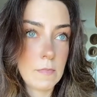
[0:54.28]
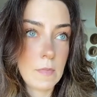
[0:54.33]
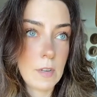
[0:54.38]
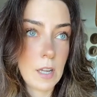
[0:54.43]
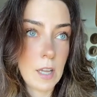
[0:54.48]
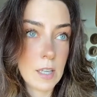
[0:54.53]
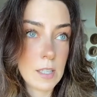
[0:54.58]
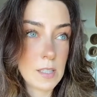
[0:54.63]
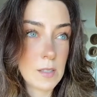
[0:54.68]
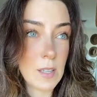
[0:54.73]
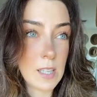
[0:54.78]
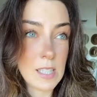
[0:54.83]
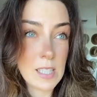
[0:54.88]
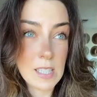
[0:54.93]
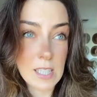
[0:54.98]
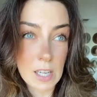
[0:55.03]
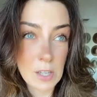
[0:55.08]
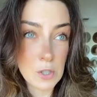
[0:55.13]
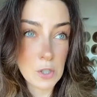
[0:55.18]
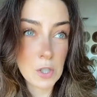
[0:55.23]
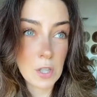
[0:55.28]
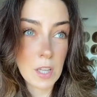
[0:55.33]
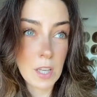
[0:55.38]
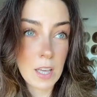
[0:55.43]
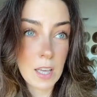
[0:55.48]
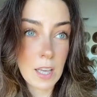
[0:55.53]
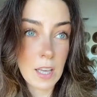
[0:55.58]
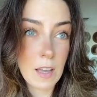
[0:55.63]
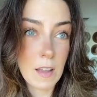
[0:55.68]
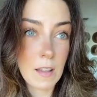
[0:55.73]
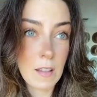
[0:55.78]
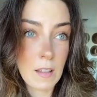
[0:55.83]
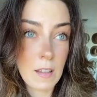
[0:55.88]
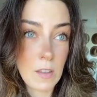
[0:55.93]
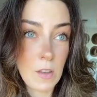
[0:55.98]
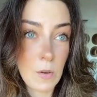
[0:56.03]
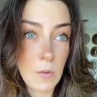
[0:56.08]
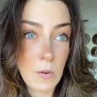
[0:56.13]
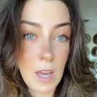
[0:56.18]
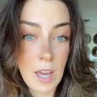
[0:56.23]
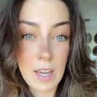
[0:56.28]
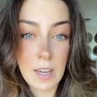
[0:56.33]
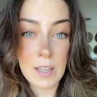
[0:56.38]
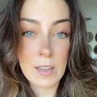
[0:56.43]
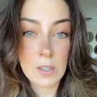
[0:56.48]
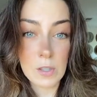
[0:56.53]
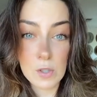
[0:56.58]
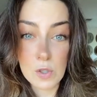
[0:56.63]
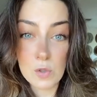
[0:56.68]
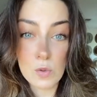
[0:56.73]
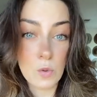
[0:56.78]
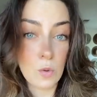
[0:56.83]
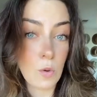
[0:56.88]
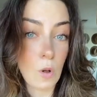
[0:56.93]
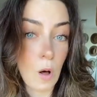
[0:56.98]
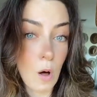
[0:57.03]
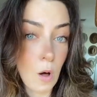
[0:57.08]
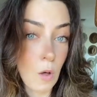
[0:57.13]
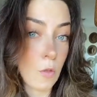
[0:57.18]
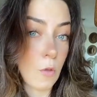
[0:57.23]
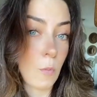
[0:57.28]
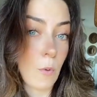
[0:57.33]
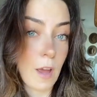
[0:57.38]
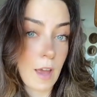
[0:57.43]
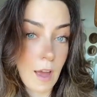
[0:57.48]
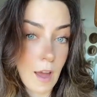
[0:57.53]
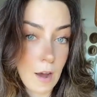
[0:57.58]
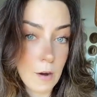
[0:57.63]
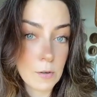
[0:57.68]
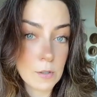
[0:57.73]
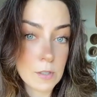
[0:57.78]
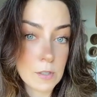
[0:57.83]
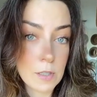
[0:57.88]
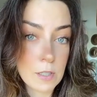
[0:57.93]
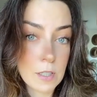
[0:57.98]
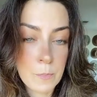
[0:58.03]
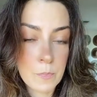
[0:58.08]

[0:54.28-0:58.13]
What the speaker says: is essentially you can't get the stool all the way out.